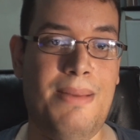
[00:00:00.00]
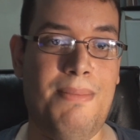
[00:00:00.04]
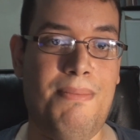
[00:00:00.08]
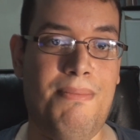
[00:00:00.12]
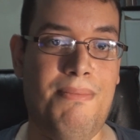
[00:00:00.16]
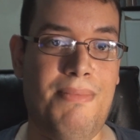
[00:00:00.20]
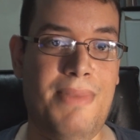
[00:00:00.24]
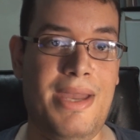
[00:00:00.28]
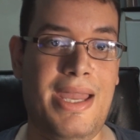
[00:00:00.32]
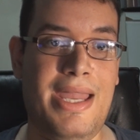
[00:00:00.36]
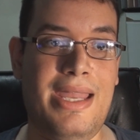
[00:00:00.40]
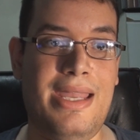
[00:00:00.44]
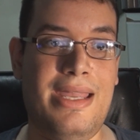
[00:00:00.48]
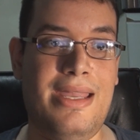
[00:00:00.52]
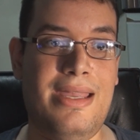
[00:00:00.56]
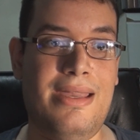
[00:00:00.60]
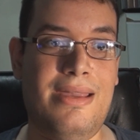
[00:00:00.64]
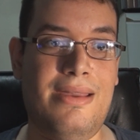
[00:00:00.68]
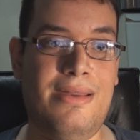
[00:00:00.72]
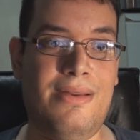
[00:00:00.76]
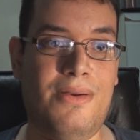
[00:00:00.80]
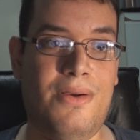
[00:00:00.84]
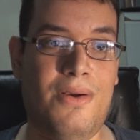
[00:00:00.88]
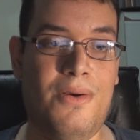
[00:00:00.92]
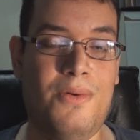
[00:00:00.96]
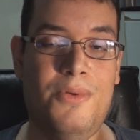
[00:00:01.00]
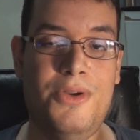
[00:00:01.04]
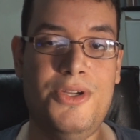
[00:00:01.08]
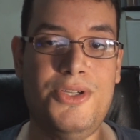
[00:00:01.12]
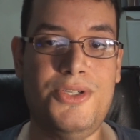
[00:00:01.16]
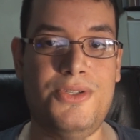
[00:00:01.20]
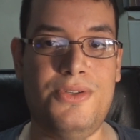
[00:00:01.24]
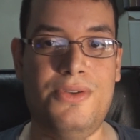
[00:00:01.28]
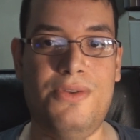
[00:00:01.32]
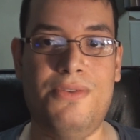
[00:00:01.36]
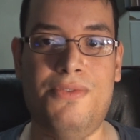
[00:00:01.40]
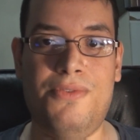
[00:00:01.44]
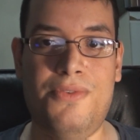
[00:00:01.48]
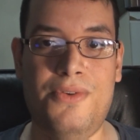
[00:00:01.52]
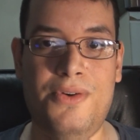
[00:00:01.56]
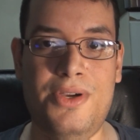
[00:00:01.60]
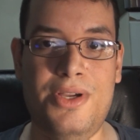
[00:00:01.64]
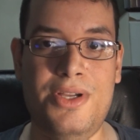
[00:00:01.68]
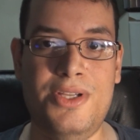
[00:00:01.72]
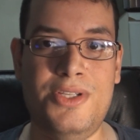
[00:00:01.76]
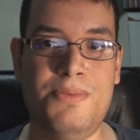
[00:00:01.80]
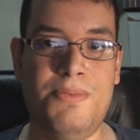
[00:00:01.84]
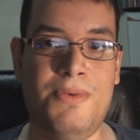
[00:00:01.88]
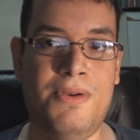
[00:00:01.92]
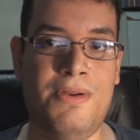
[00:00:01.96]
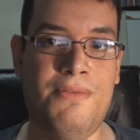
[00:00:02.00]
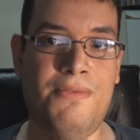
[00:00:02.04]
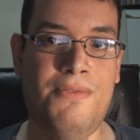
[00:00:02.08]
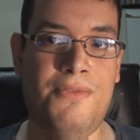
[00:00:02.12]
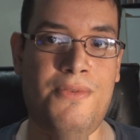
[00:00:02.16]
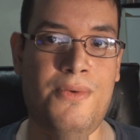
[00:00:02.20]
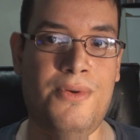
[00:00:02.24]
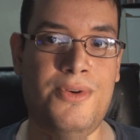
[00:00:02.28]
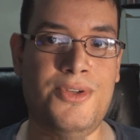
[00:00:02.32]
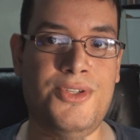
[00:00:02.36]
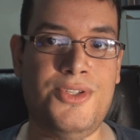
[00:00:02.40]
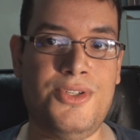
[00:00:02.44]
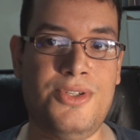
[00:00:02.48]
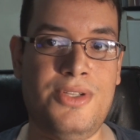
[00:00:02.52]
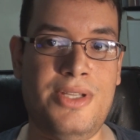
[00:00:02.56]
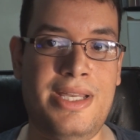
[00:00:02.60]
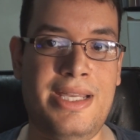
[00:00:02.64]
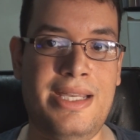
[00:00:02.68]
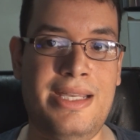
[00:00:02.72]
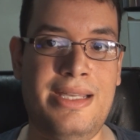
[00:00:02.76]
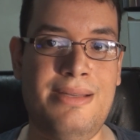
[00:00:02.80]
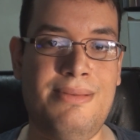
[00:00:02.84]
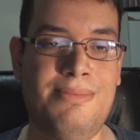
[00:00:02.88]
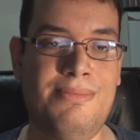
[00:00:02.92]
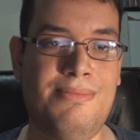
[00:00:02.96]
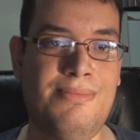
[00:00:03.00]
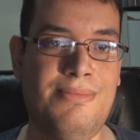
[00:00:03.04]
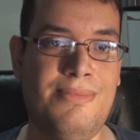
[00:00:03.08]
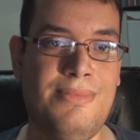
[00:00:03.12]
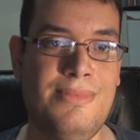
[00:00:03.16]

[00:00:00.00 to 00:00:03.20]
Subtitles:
make original footage, but unfortunately